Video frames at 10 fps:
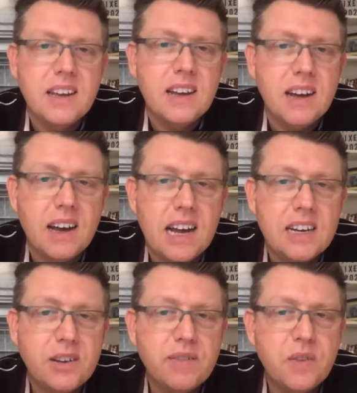
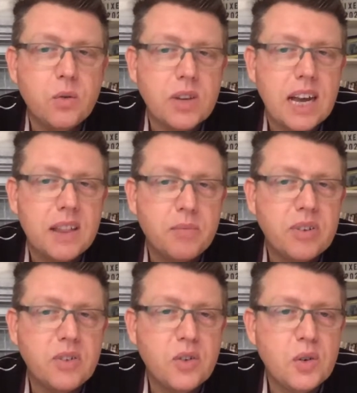And as he falls out of the
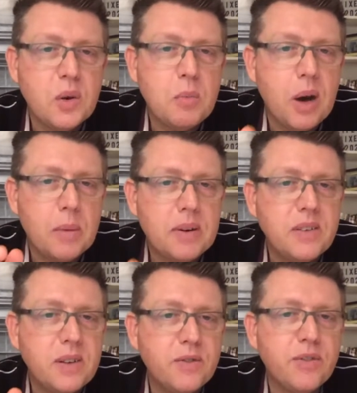prison sewer pipe and
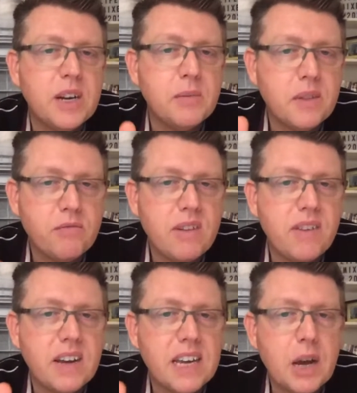into the freedom of the
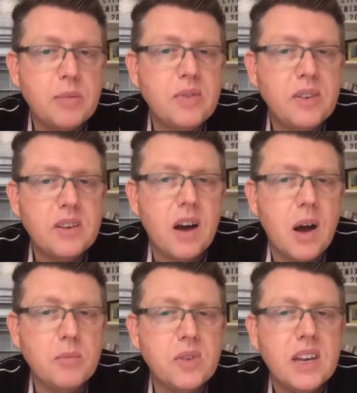river, he opens his
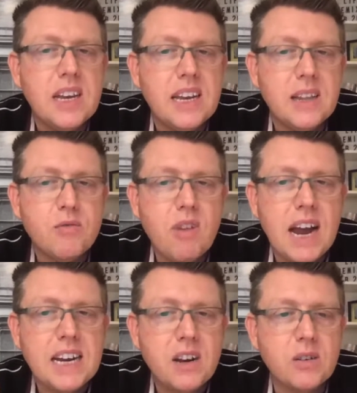arms in the
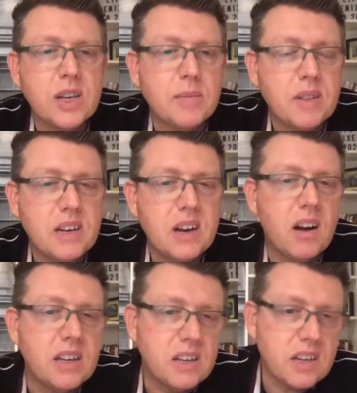rain and looks up at the
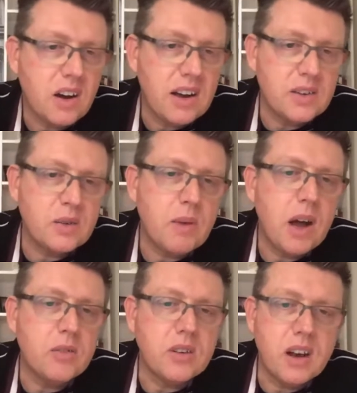night sky and
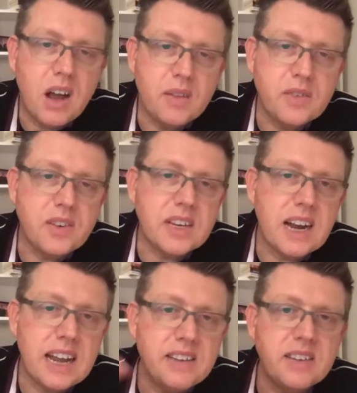smiles and laughs as it
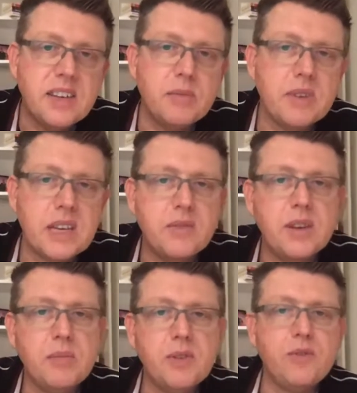cleanses him and gives
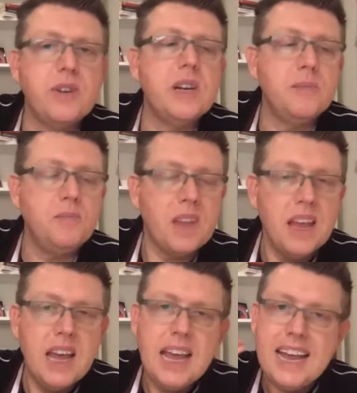him his freedom.
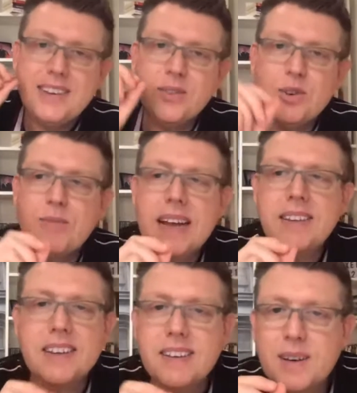it's a
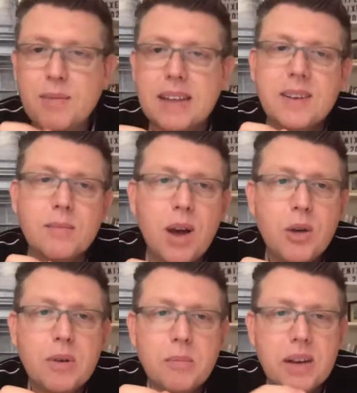dramatic cinematic
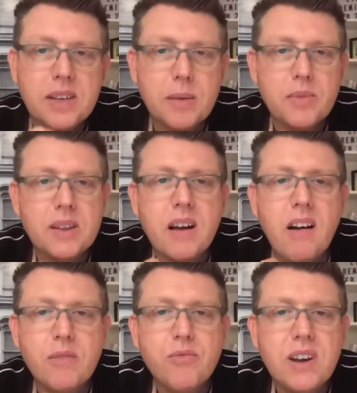moment, but it's something that
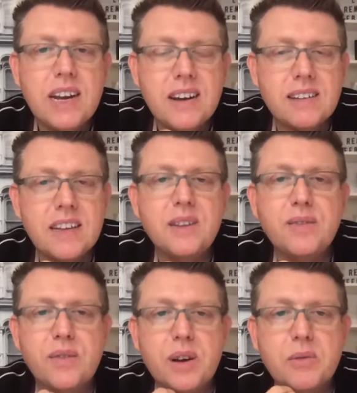I really
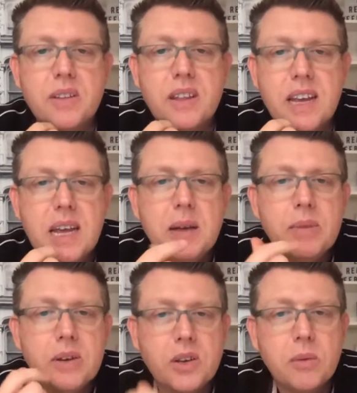identify with,
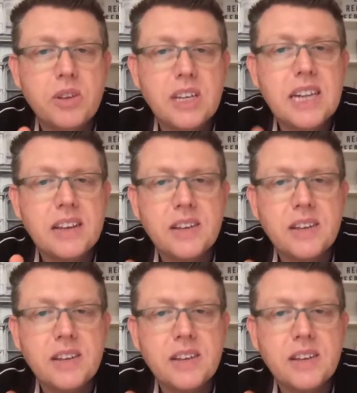because I was in that